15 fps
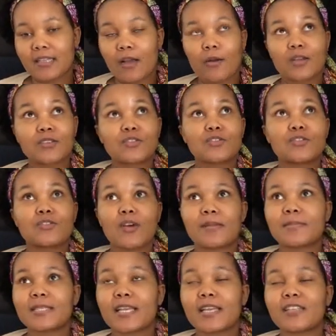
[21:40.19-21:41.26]
I was so
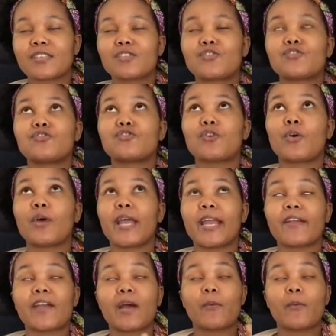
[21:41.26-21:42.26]
upset, so angry.